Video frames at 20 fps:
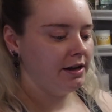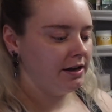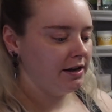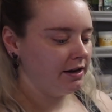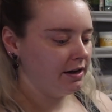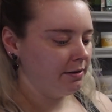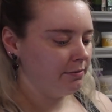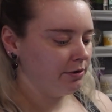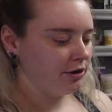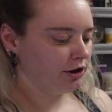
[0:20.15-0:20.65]

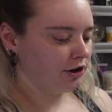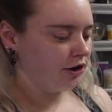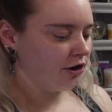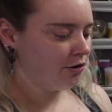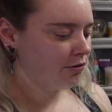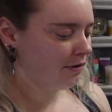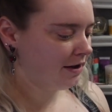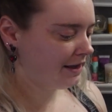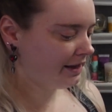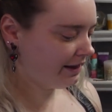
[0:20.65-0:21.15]
I'm going to
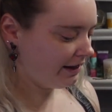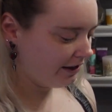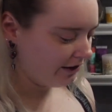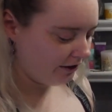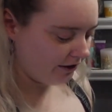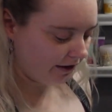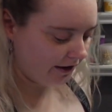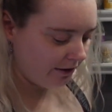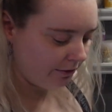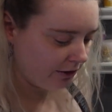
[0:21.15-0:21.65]
go with
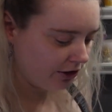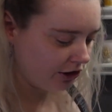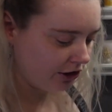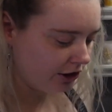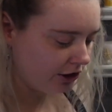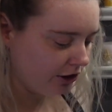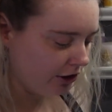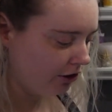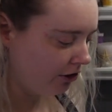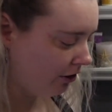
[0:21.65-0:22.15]
Eerie, which
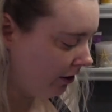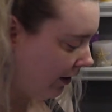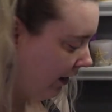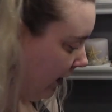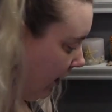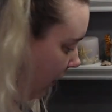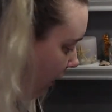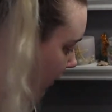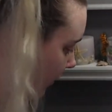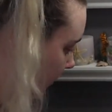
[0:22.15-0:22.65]
is a
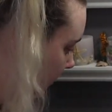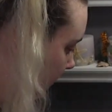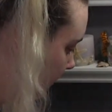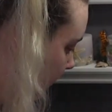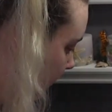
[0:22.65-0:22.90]
green.